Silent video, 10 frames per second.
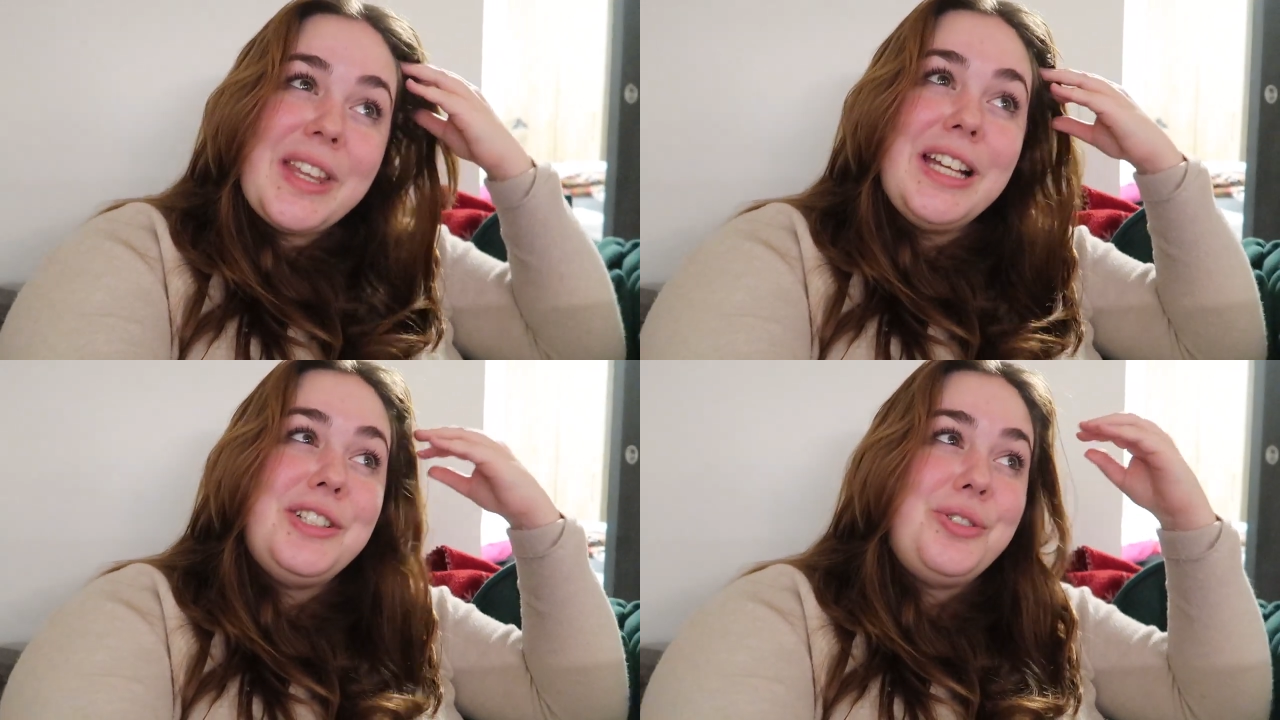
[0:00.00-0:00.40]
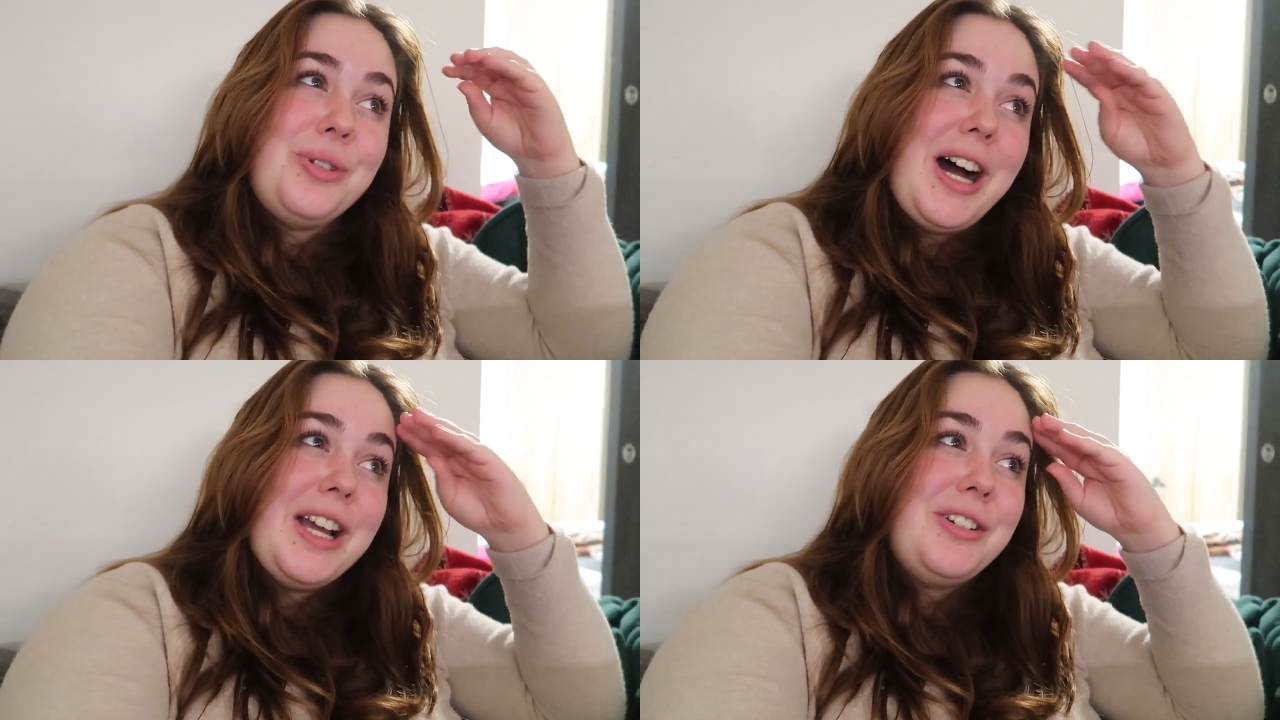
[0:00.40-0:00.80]
and
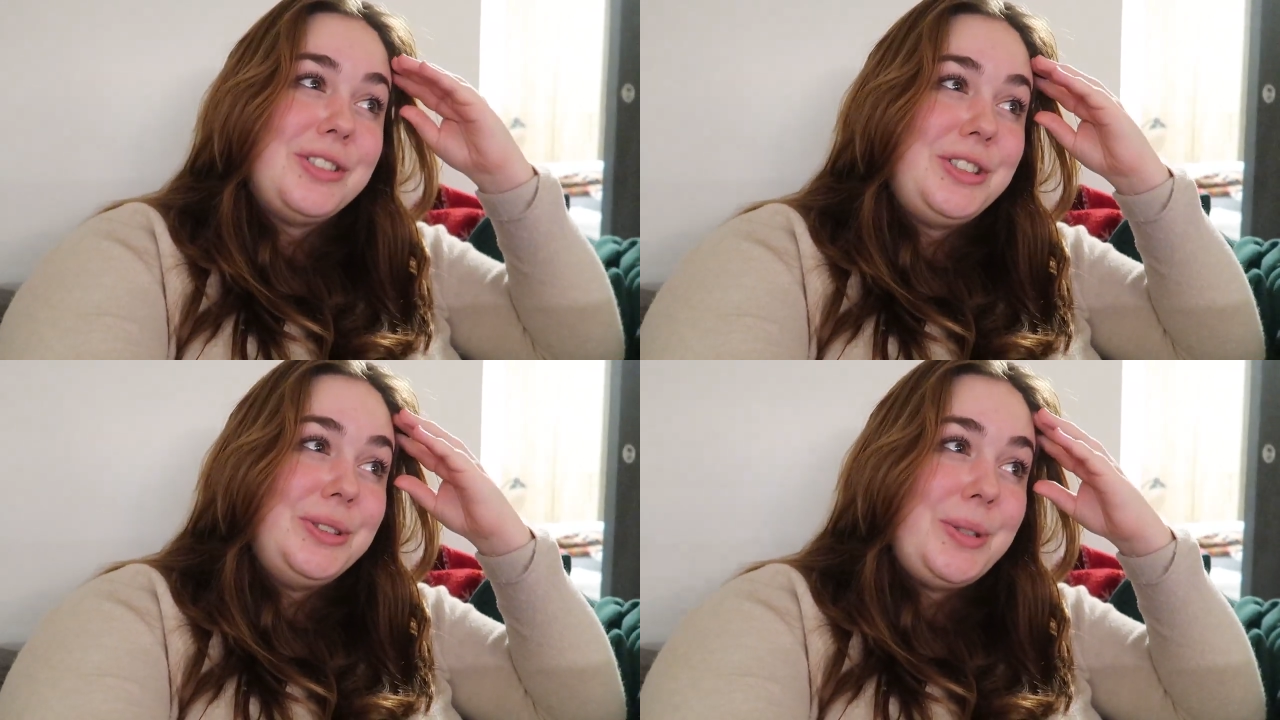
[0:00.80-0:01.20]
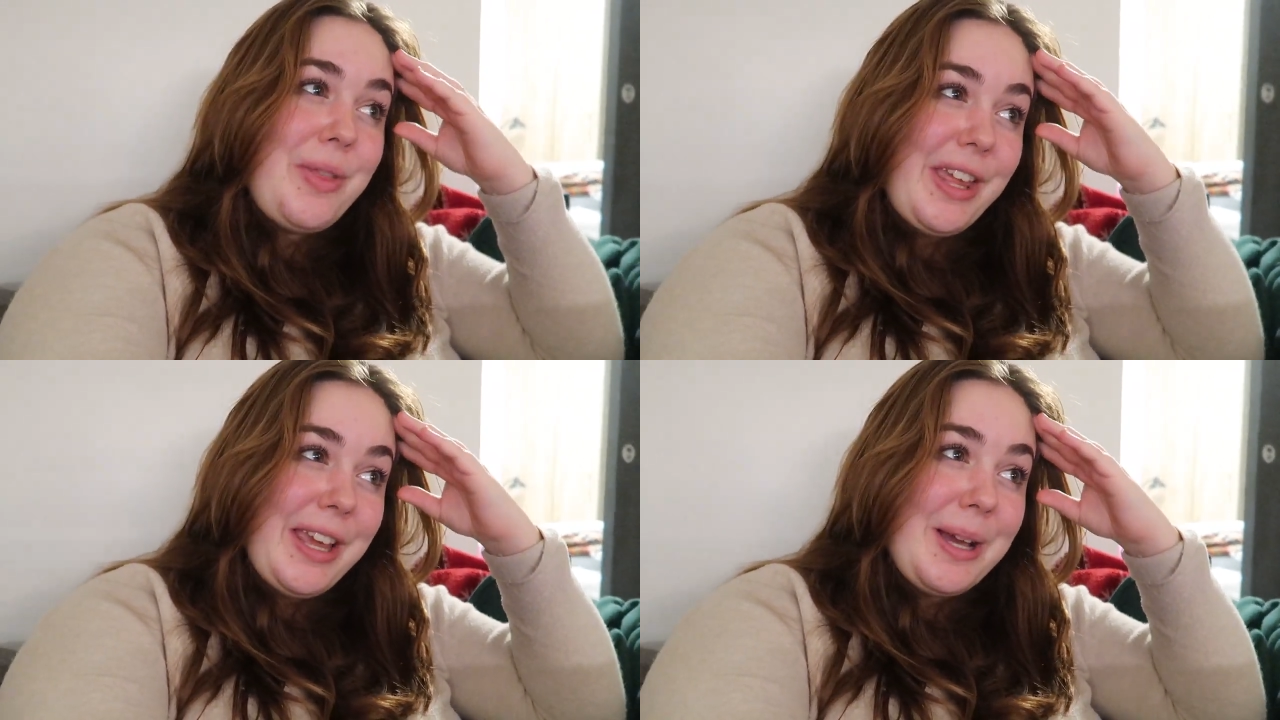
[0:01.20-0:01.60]
try not to
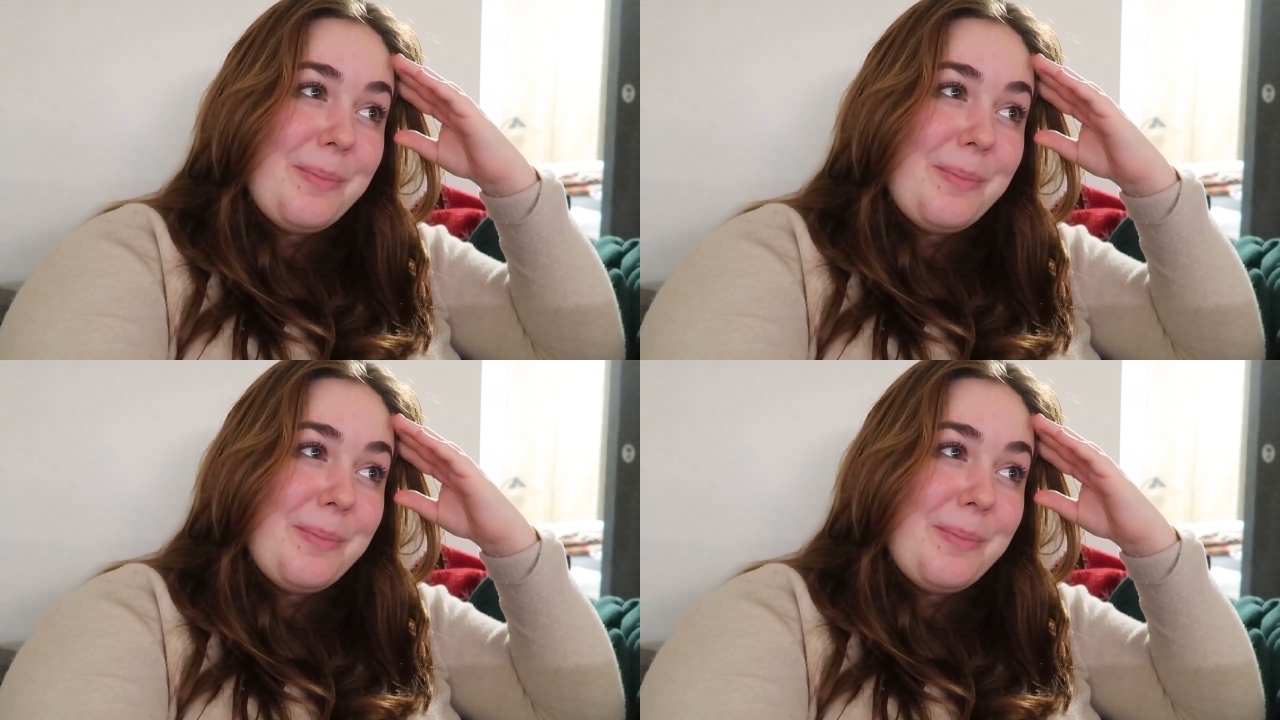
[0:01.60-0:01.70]
think